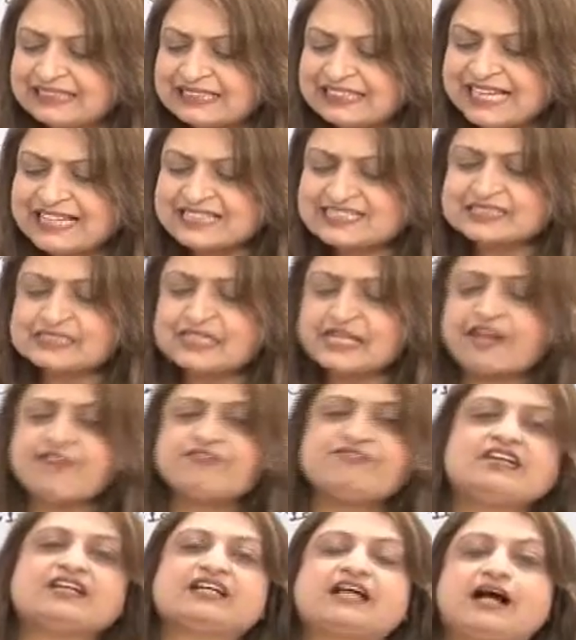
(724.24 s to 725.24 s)
Next,
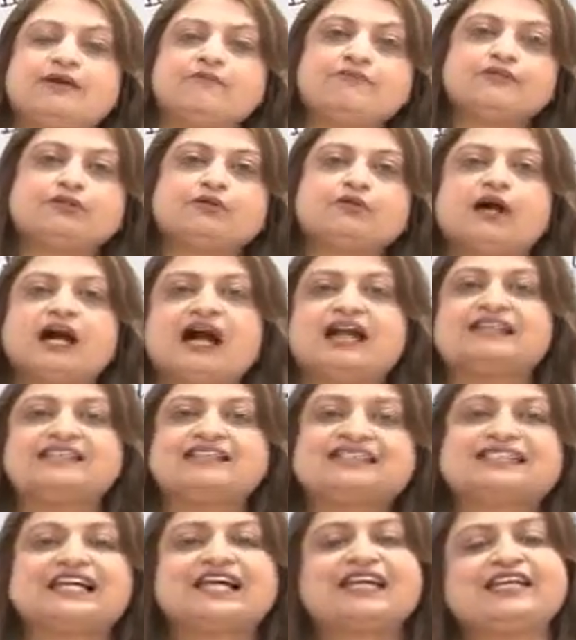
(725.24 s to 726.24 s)
if we come to
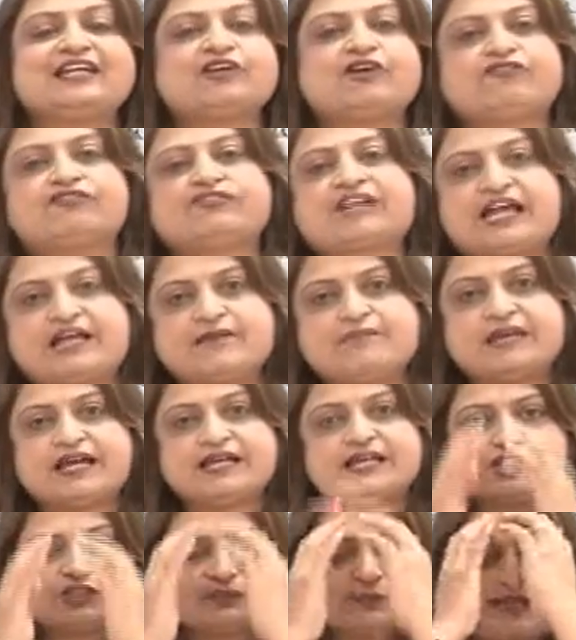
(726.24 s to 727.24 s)
understanding of time
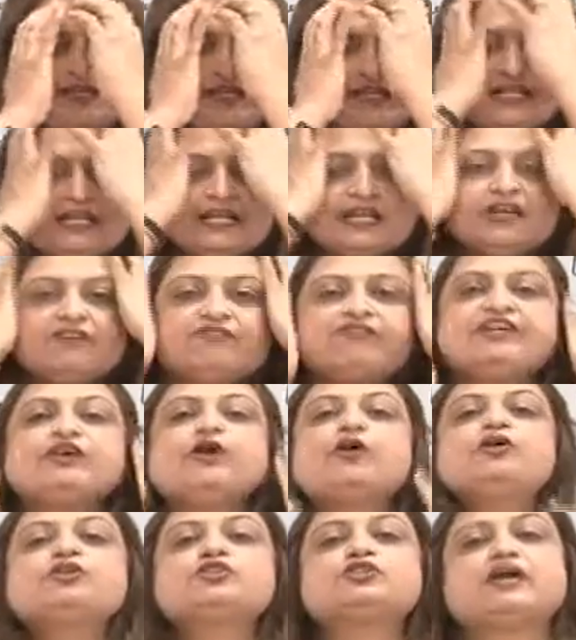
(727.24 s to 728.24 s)
management, we
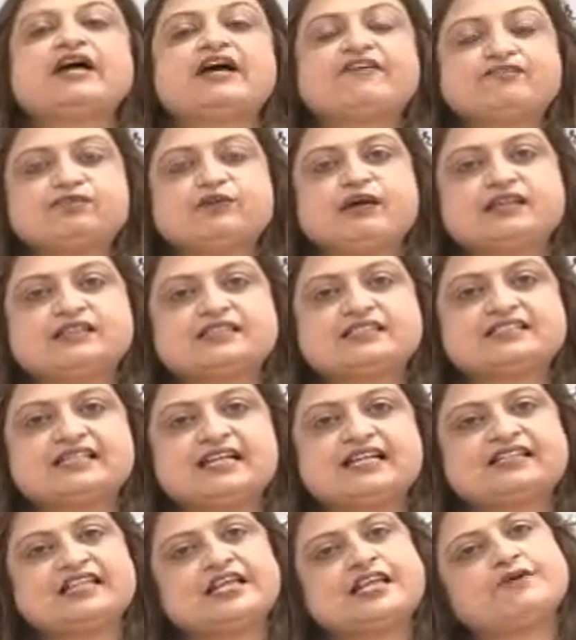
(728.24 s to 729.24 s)
also have to
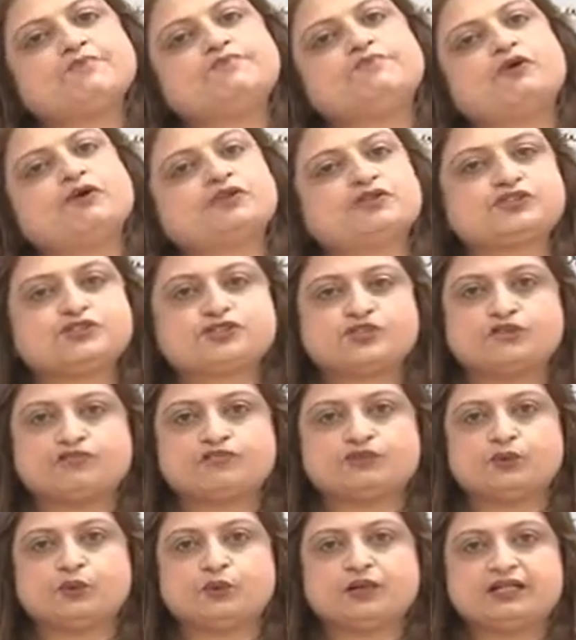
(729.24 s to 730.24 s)
understand the importance
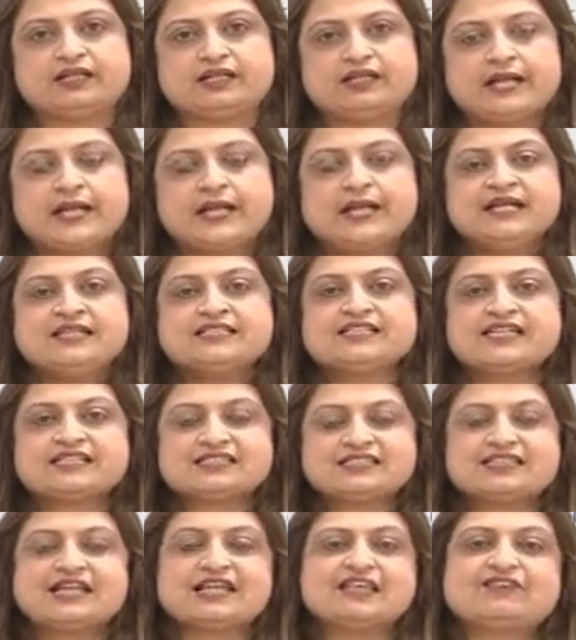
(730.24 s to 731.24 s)
of goal.
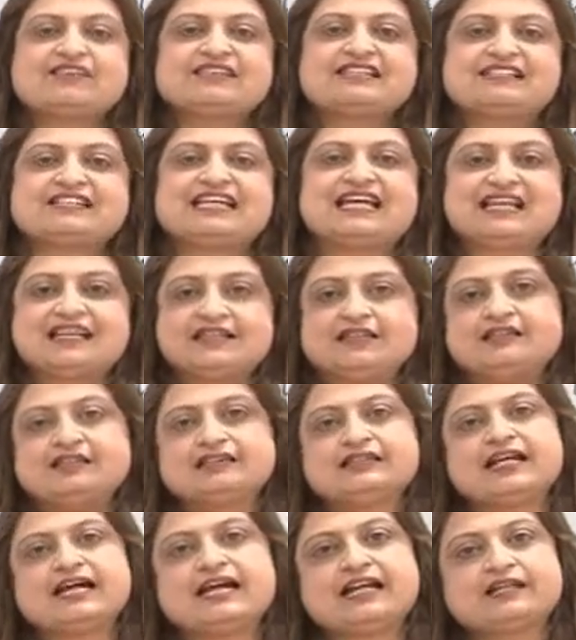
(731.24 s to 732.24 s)
Just like we
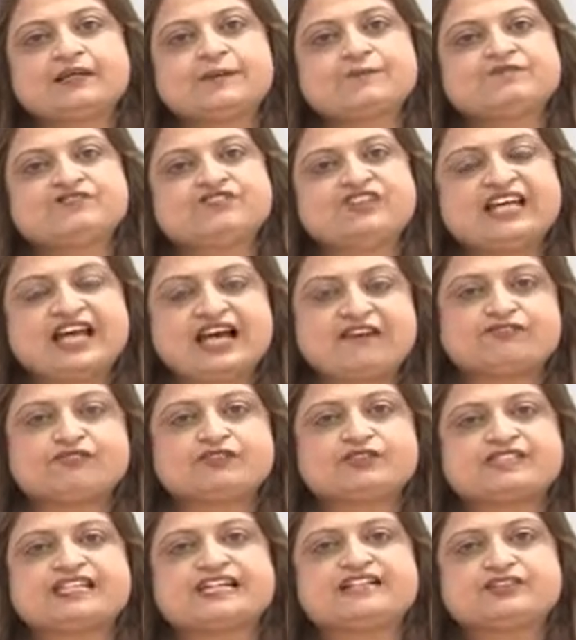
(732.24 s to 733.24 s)
said that we have
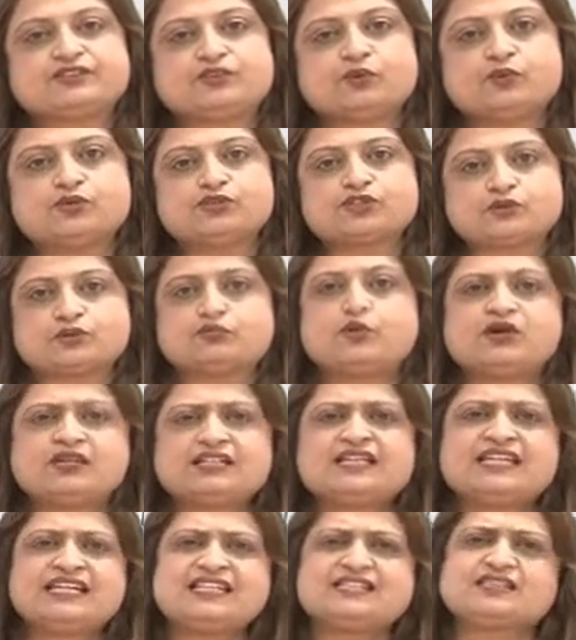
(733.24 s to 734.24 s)
to set goals.
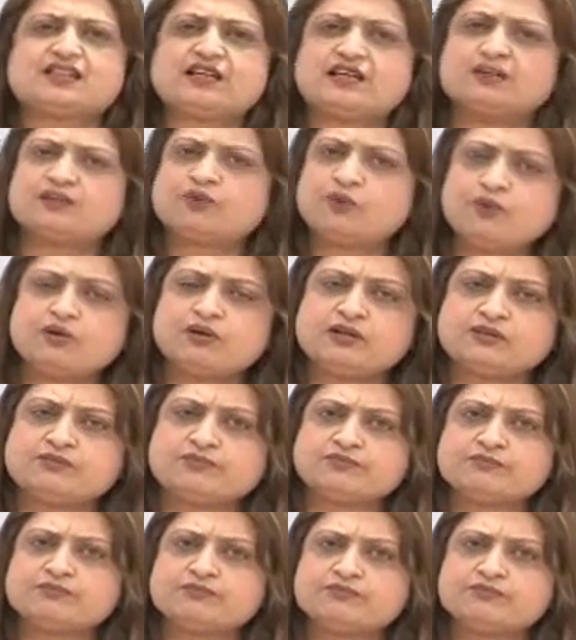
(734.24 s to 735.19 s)
What is a goal?